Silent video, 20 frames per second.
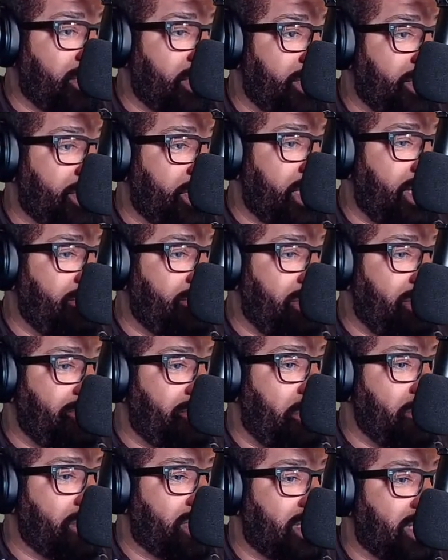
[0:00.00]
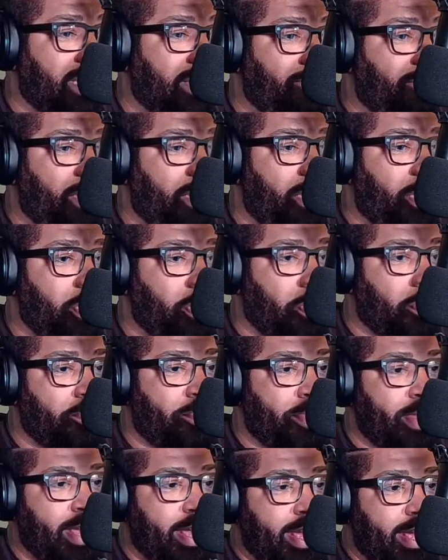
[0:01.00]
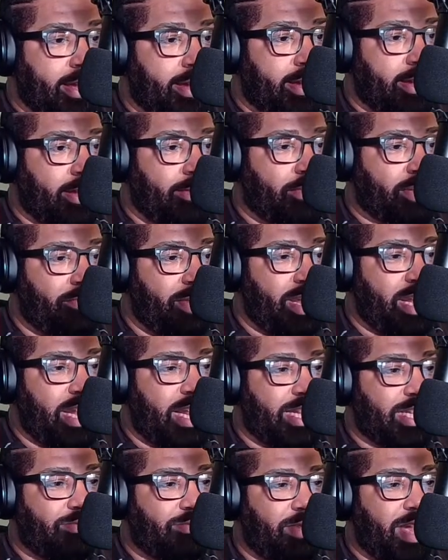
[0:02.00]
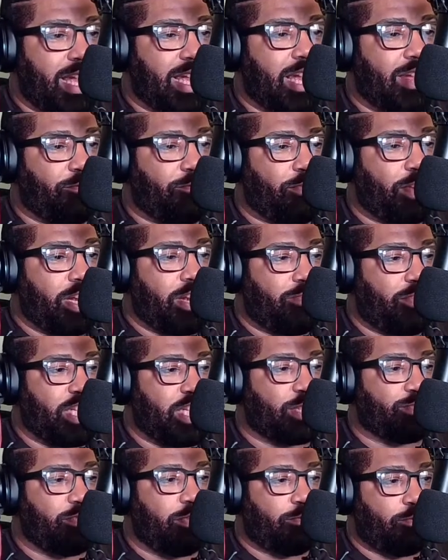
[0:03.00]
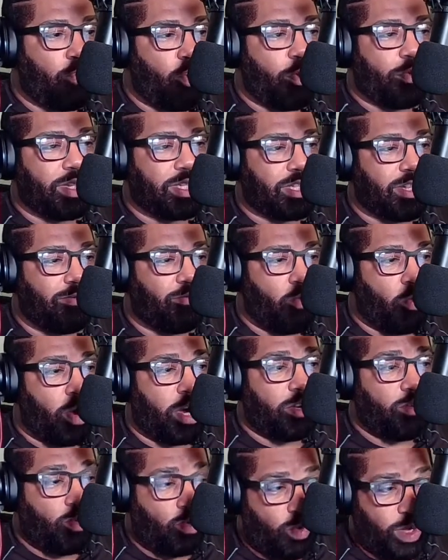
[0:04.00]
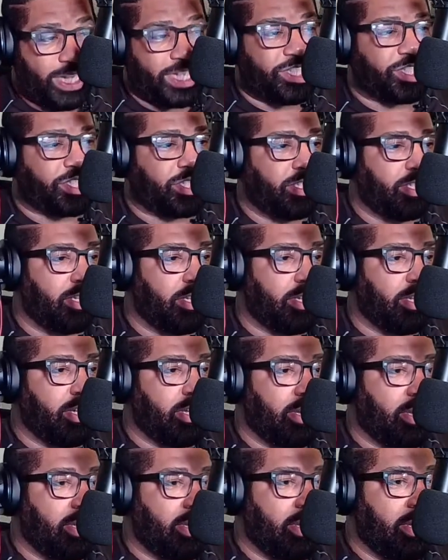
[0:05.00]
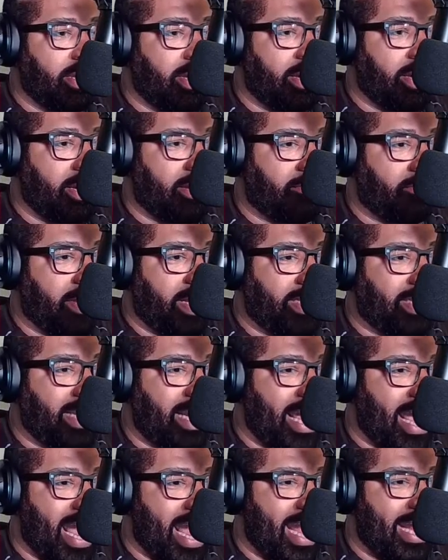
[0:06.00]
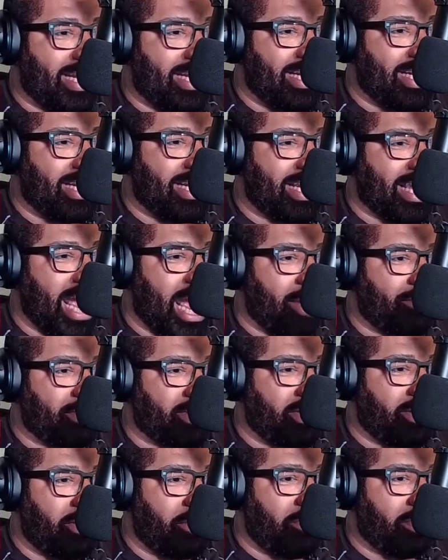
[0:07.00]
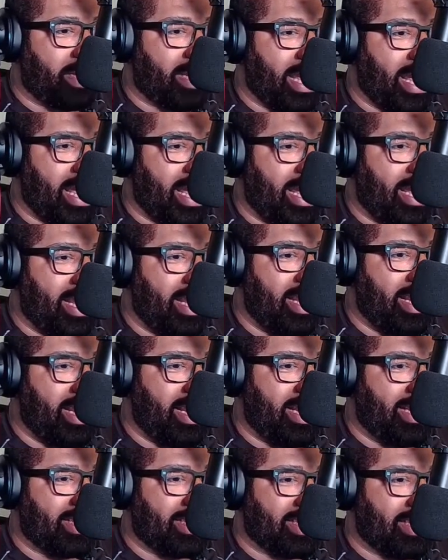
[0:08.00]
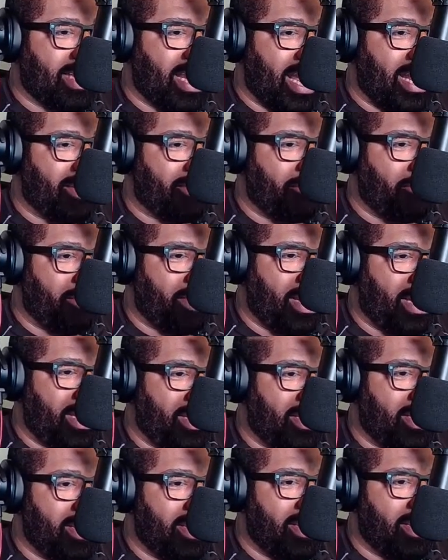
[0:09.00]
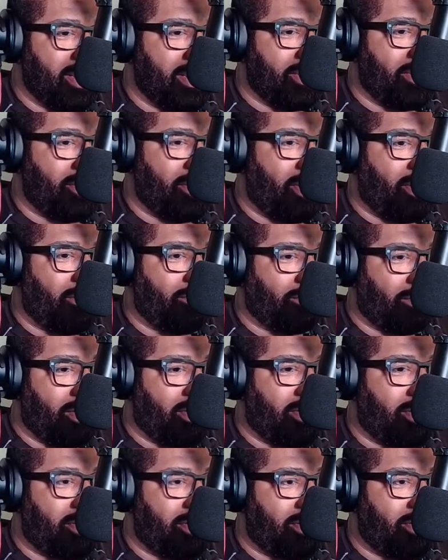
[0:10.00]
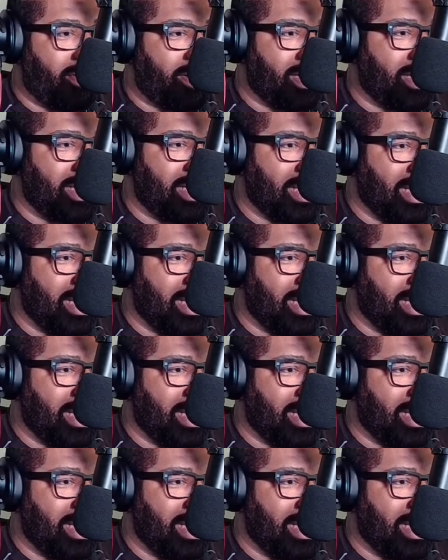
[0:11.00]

She reposted a video of comedians making fun of his performance of One Wish. Ray J added in the caption, okay, it's like, what? Y'all wrong.